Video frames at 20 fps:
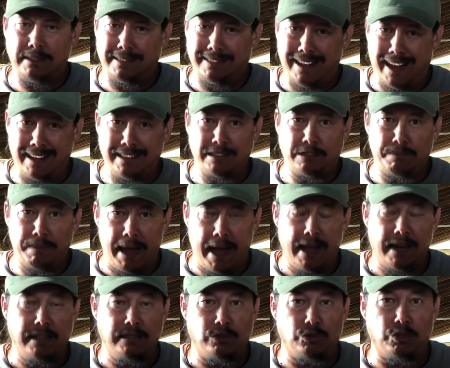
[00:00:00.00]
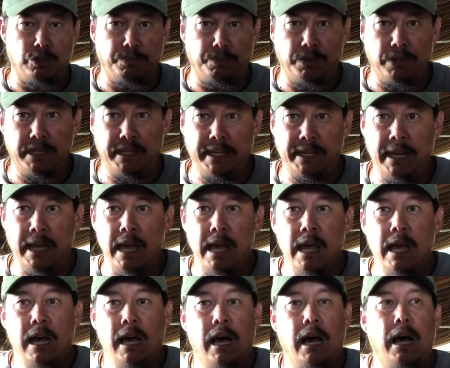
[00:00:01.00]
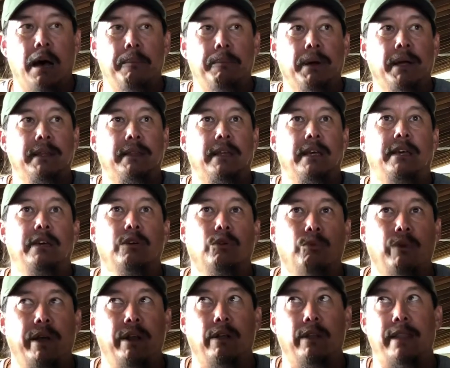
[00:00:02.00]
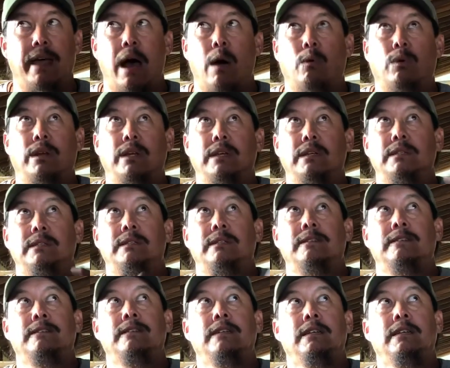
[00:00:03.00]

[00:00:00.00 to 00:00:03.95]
It's not as bad as triple E, but the kill rate on that one is